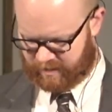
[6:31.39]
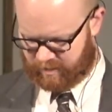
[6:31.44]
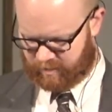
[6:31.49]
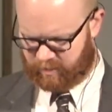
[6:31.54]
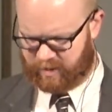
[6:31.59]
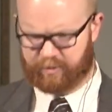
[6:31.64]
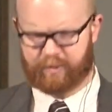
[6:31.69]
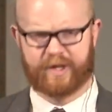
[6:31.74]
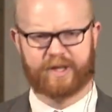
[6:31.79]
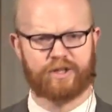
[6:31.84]

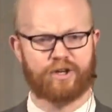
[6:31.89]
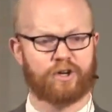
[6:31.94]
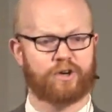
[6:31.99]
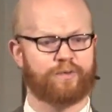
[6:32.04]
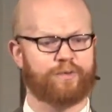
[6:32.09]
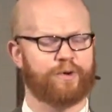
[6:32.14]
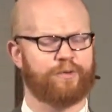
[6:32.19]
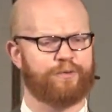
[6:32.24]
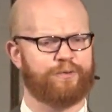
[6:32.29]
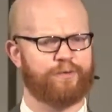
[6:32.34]
When we look
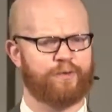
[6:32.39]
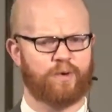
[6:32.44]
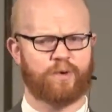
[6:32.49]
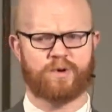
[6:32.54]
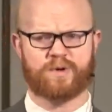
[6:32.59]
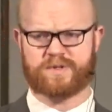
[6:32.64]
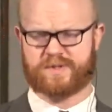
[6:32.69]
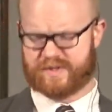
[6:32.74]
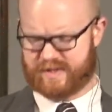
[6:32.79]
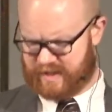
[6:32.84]
for
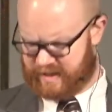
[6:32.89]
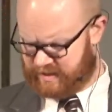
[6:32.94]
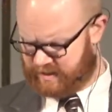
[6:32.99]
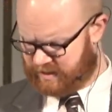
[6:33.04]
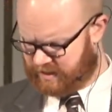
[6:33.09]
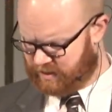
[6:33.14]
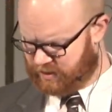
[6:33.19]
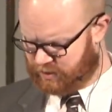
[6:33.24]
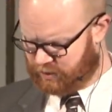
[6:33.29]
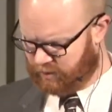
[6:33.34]
force and
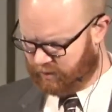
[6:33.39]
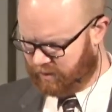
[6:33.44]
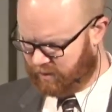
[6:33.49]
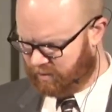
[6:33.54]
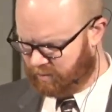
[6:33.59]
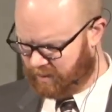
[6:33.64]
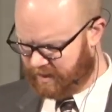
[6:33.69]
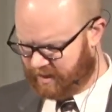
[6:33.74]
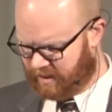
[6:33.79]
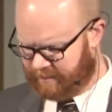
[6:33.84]

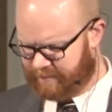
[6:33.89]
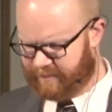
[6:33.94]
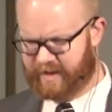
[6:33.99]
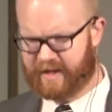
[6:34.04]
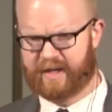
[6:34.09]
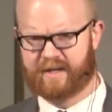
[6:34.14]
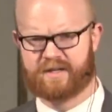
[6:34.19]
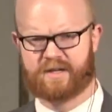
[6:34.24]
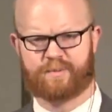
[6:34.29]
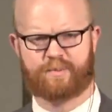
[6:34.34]
control, we often
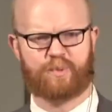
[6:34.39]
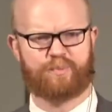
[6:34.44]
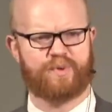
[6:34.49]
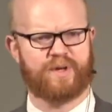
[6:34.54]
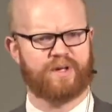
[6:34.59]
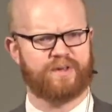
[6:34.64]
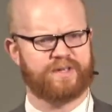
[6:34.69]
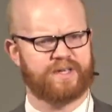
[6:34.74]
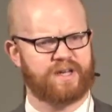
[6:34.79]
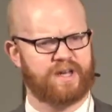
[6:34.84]
end up
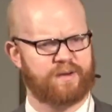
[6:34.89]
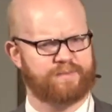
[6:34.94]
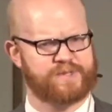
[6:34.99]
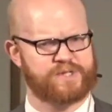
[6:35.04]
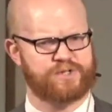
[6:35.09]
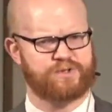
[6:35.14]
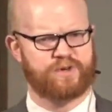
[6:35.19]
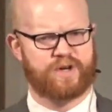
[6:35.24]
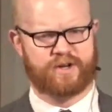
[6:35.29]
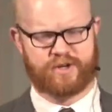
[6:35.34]
building up
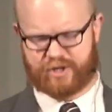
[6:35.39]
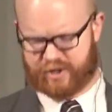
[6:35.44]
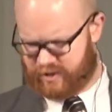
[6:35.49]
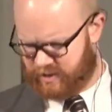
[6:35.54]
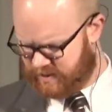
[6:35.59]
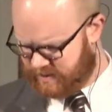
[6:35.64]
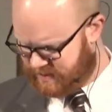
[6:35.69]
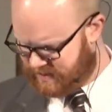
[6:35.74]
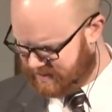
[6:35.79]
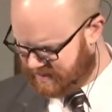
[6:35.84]

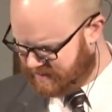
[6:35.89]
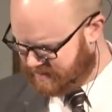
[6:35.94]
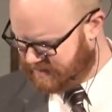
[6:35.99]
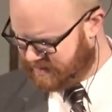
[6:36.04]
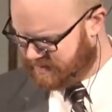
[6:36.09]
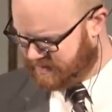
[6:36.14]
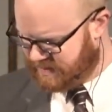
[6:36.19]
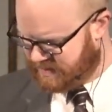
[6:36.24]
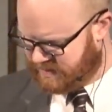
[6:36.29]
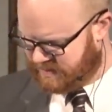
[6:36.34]
structures and
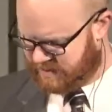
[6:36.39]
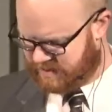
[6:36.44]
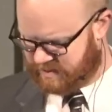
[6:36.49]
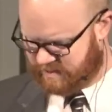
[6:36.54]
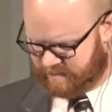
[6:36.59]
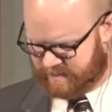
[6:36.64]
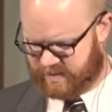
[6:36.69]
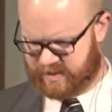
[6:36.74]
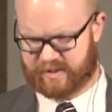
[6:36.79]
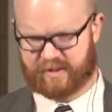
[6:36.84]

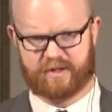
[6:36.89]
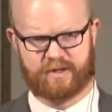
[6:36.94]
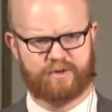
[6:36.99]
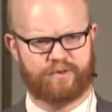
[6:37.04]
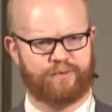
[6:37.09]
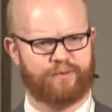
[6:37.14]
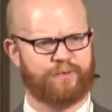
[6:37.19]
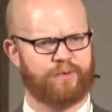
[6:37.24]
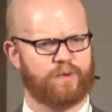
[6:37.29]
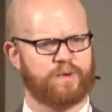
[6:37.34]
systems to
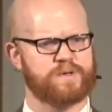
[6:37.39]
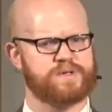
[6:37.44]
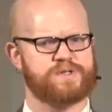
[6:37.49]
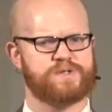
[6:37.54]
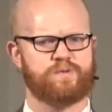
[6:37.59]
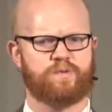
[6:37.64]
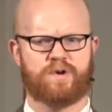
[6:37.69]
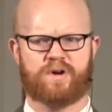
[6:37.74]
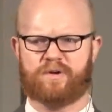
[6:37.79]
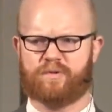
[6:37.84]

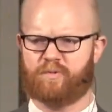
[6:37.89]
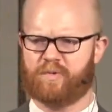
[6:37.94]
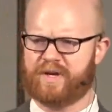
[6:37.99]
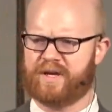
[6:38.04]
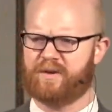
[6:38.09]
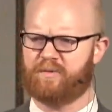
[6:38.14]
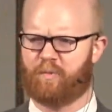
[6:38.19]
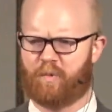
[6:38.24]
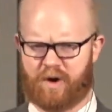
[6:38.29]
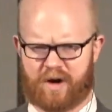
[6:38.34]
enforce what
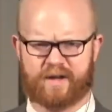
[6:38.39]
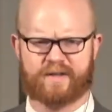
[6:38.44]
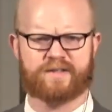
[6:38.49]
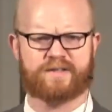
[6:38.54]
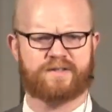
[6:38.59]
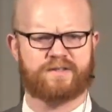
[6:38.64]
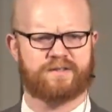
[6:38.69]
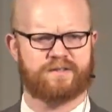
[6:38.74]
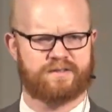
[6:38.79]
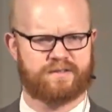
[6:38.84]
we
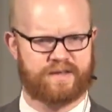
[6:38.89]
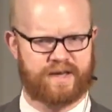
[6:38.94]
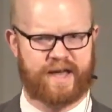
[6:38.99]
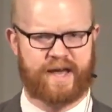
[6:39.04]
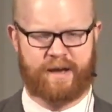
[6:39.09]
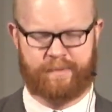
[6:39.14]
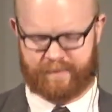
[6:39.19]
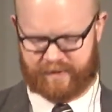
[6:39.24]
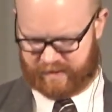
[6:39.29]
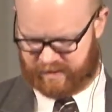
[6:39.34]
want to
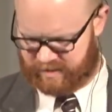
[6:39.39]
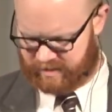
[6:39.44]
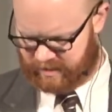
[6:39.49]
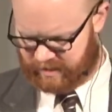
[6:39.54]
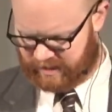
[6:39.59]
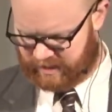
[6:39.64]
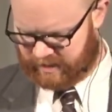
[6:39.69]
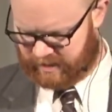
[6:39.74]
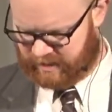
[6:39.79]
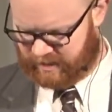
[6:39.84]
happen
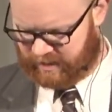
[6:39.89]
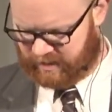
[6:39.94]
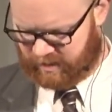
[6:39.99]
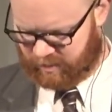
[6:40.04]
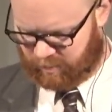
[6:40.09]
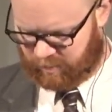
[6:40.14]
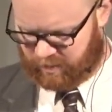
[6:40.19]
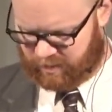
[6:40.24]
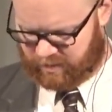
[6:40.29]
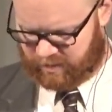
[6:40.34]
in the
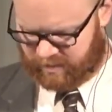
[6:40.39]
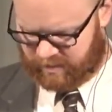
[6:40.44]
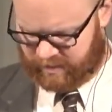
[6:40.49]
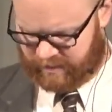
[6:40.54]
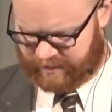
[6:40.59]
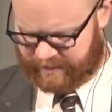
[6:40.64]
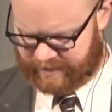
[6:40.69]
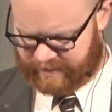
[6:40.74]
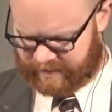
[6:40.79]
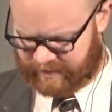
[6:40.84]
world.